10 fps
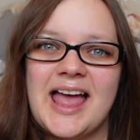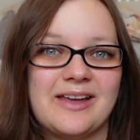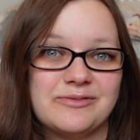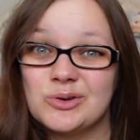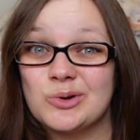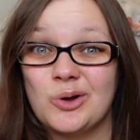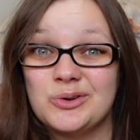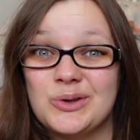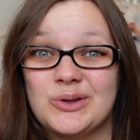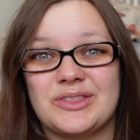If you're not
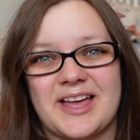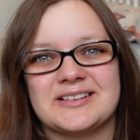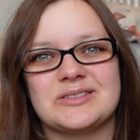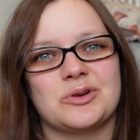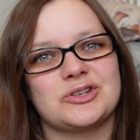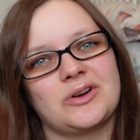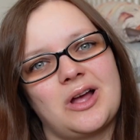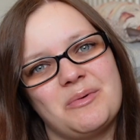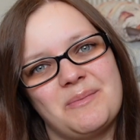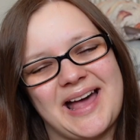new, thanks so much for
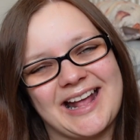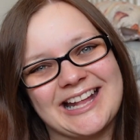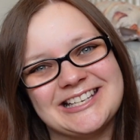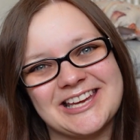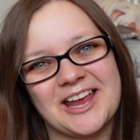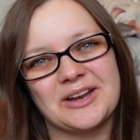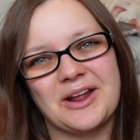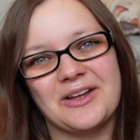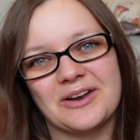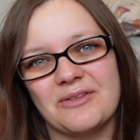coming back and checking
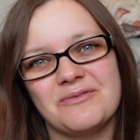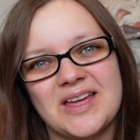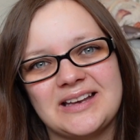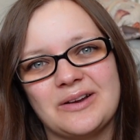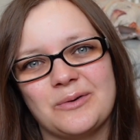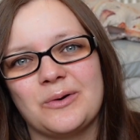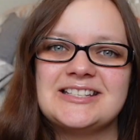out another video.